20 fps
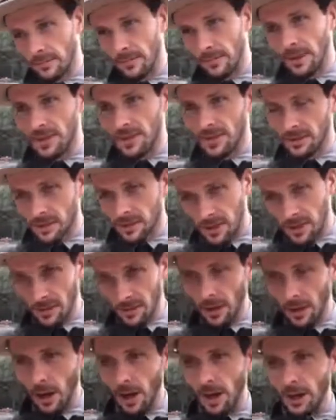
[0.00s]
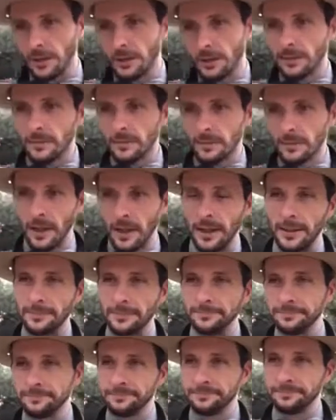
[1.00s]
this long
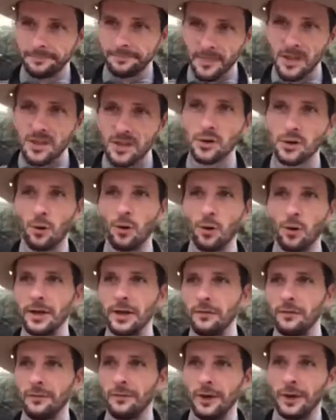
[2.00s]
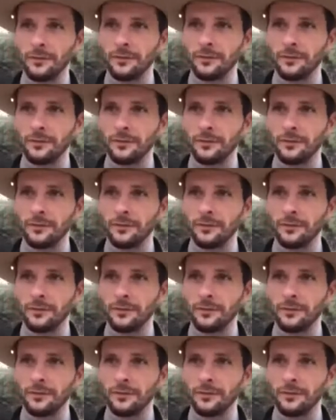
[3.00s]
story of